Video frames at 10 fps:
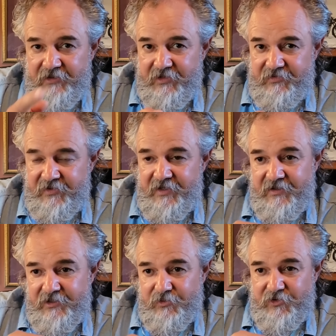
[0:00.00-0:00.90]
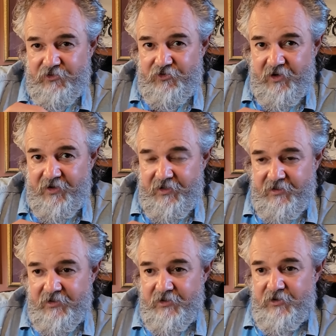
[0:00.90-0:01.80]
as I said, it was a
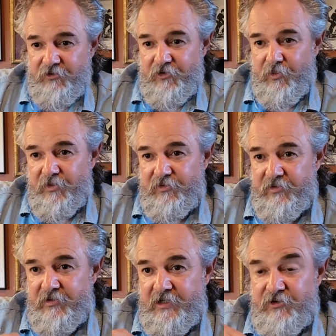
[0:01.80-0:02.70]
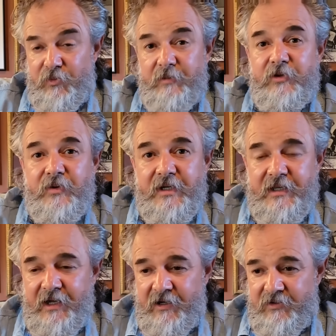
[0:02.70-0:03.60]
journey so it was here's what I'm doing
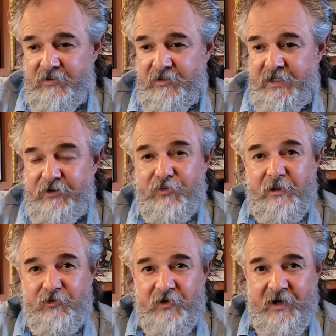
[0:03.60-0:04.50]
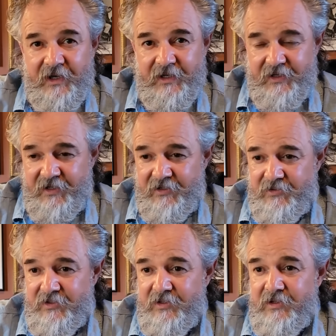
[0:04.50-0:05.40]
now. Here's what I'm trying
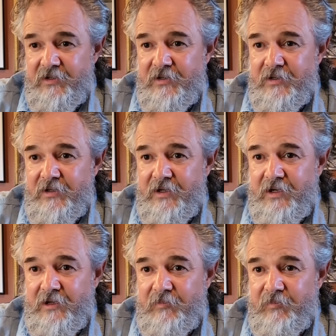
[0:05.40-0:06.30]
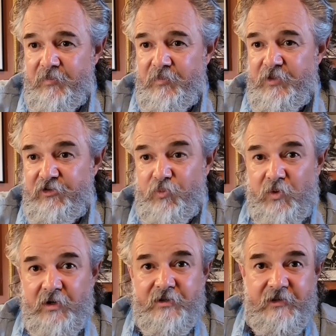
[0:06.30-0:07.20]
now. Um, this
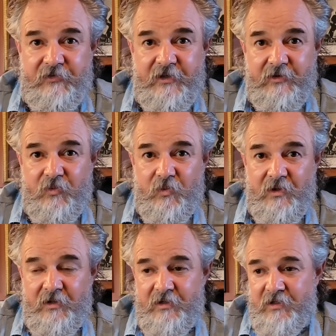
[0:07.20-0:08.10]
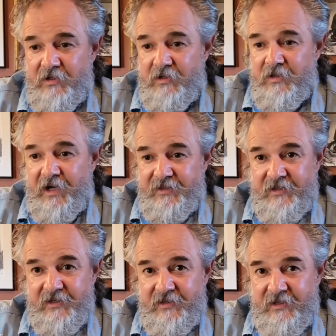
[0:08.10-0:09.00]
worked. This didn't work. I
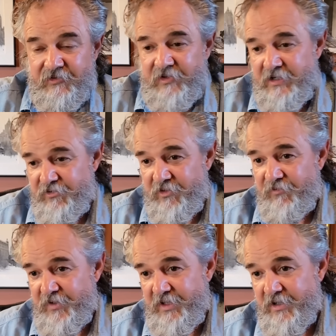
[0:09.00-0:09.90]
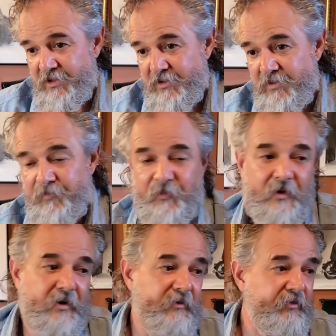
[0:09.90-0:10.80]
did this. Here's the video.
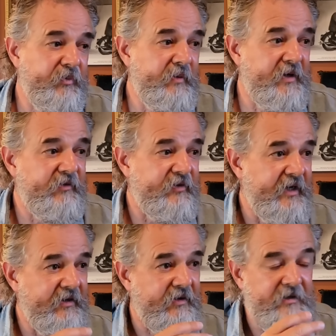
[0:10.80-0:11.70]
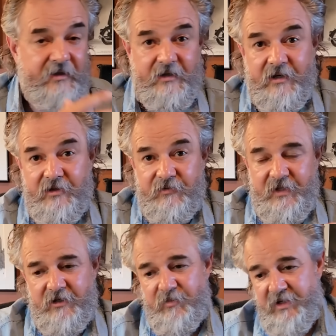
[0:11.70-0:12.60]
Oh, three months later, I did another
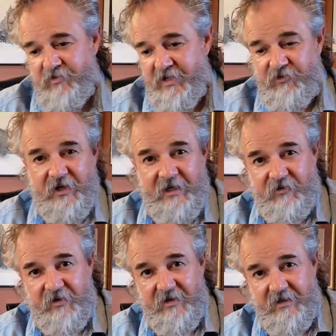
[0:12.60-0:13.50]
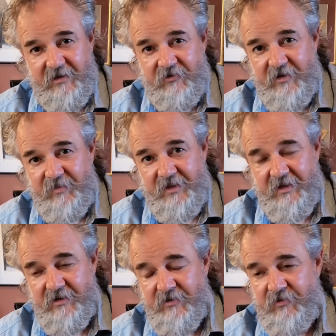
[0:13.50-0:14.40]
video because I changed it. I did something
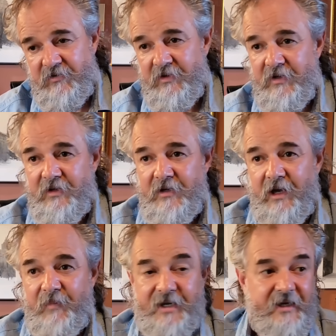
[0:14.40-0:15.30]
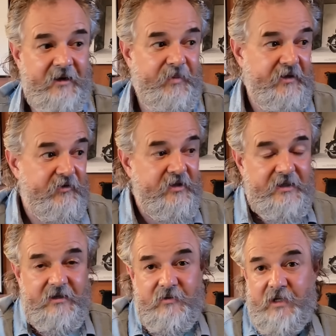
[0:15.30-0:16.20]
else. I might not have been as
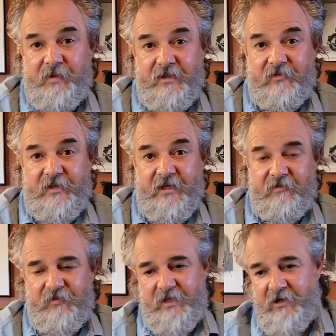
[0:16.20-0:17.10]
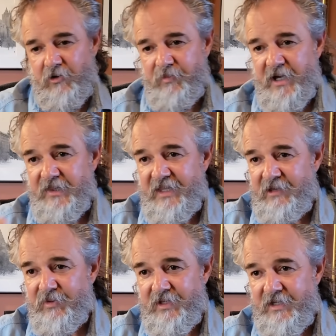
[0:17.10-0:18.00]
clear when I made the second video. I'm not
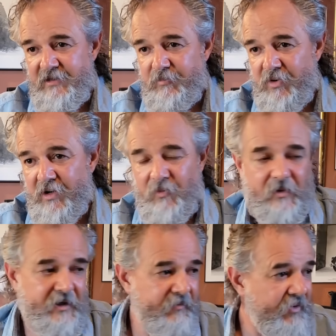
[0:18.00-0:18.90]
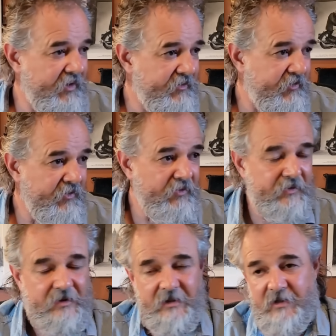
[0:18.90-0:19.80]
labeling it part one and part
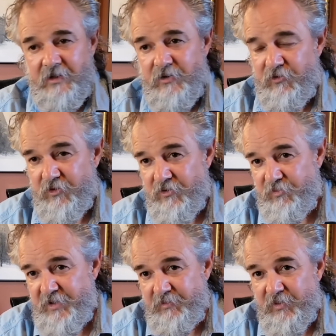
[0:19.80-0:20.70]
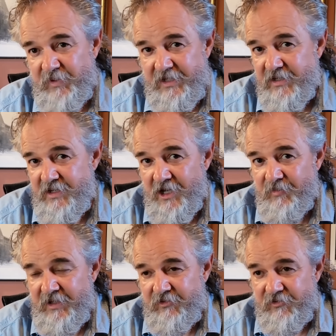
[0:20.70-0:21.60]
two. So there's people making
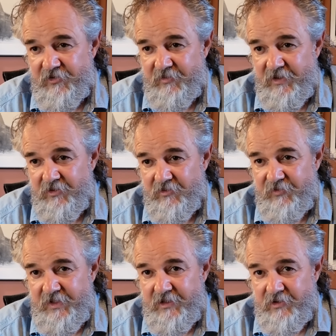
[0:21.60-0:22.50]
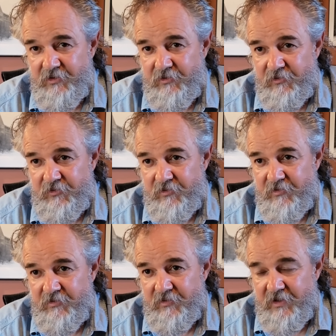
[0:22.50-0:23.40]
comments in some of the old videos
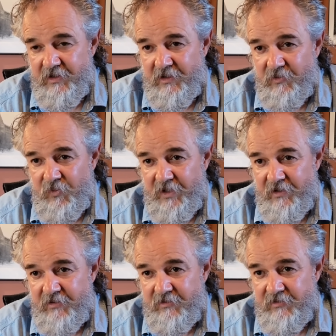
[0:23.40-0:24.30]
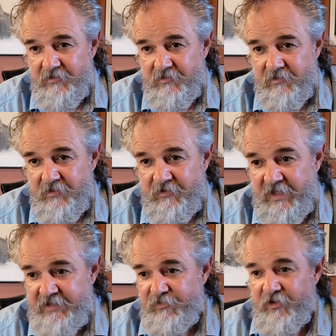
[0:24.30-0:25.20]
uh, where it's
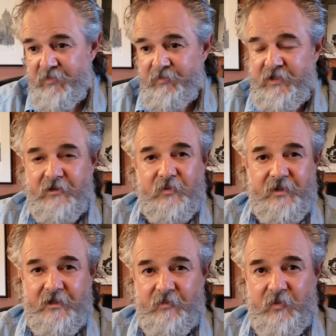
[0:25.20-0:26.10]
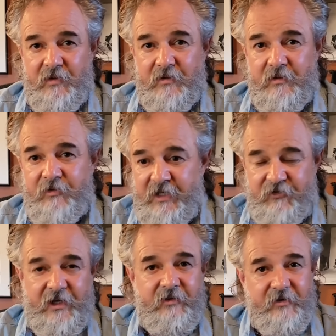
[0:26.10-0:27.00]
not even something I'm dealing with anymore because I
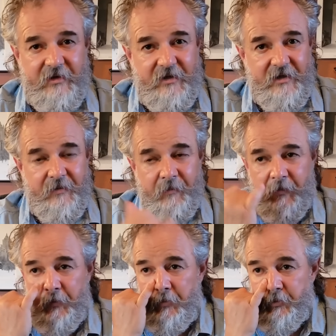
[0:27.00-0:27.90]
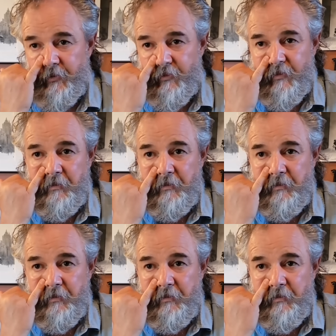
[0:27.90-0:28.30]
changed it again. So